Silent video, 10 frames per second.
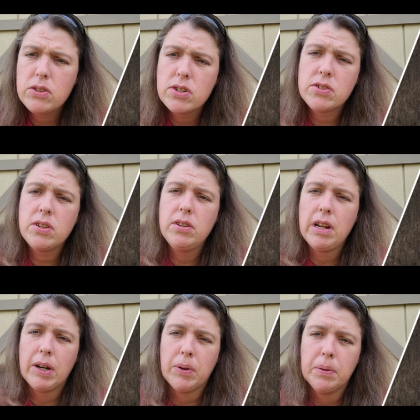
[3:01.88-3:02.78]
just so you
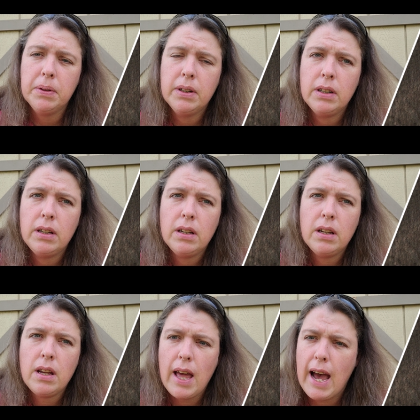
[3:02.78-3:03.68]
know,
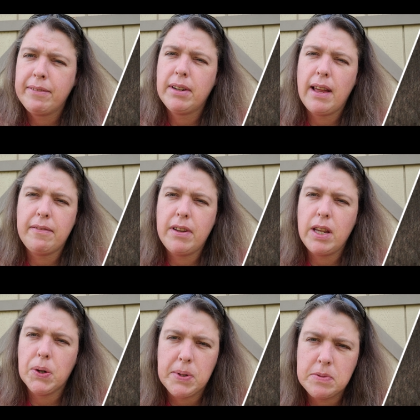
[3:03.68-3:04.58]
after that
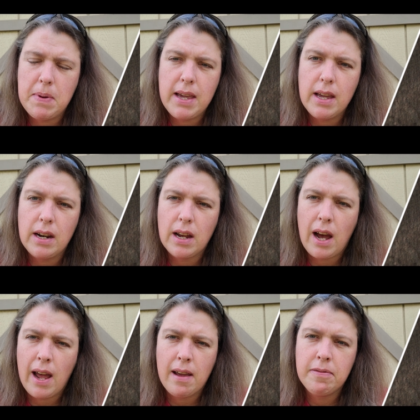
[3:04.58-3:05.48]
video was made,
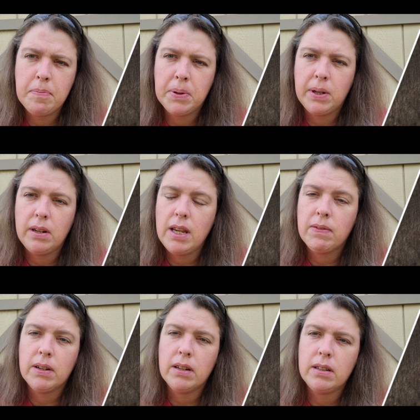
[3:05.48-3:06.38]
I've put
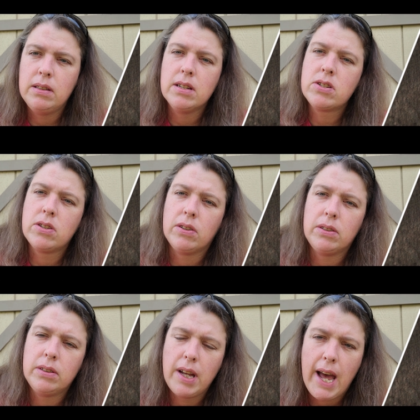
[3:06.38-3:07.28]
even
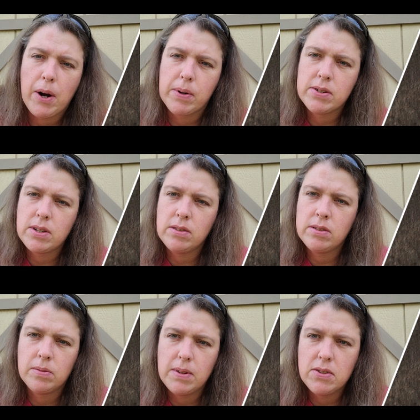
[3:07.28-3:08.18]
additional hours
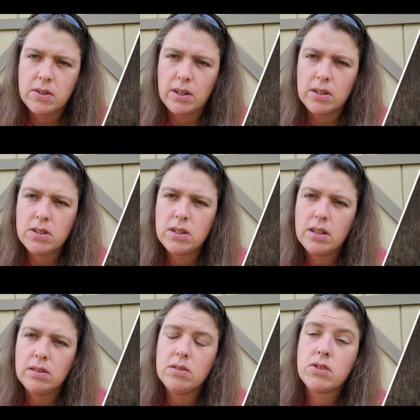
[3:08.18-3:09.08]
into research,
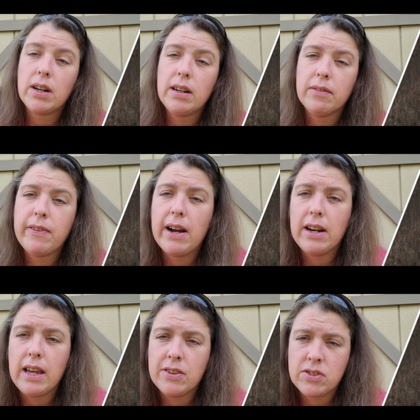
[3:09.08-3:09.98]
into trying to find
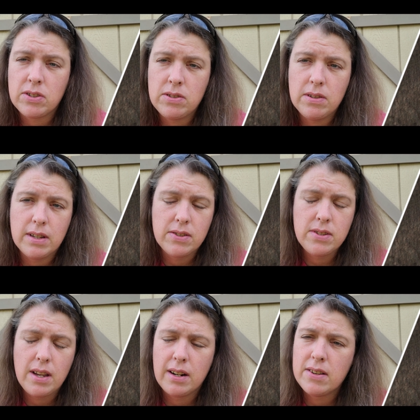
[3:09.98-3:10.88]
the answer to
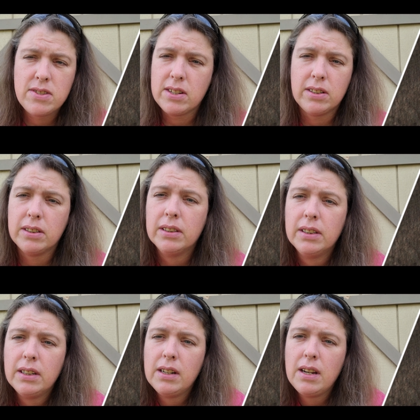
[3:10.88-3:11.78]
this, and I still
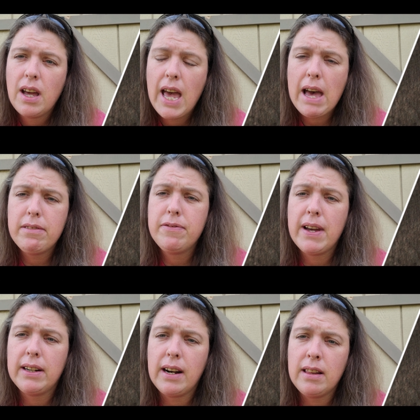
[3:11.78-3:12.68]
haven't
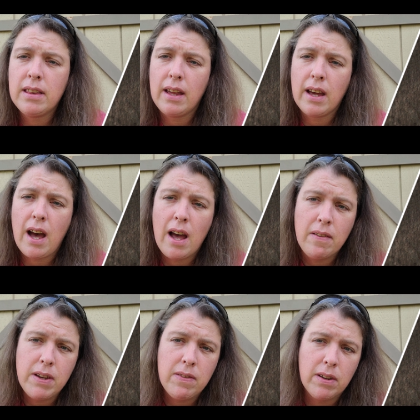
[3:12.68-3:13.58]
found anything.
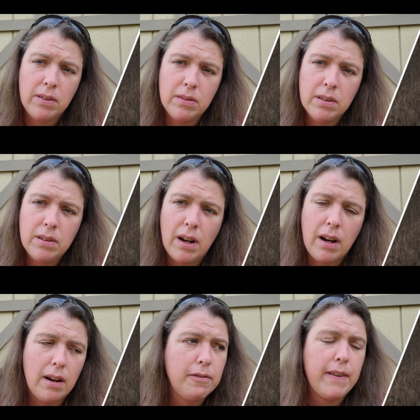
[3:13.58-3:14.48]
I've even
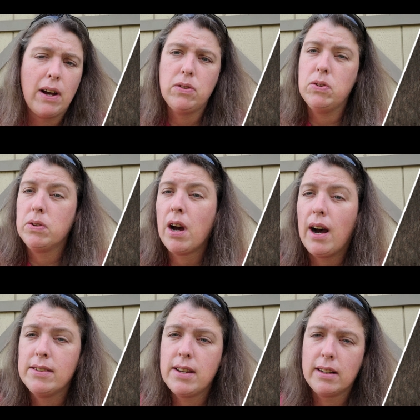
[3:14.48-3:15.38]
uh, found new
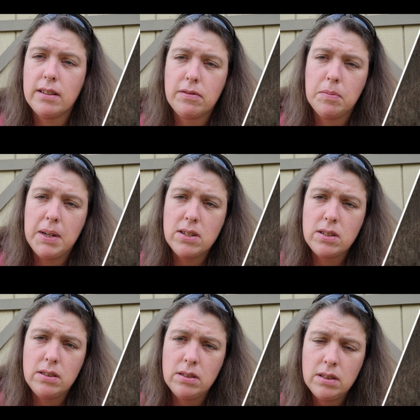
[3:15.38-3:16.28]
contact
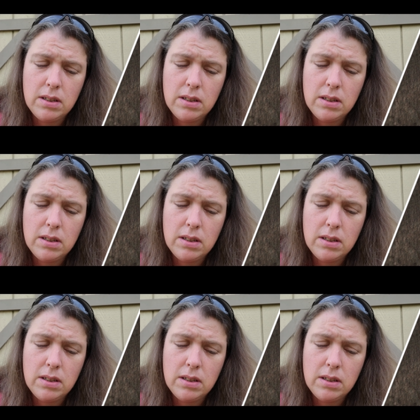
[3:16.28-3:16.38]
information,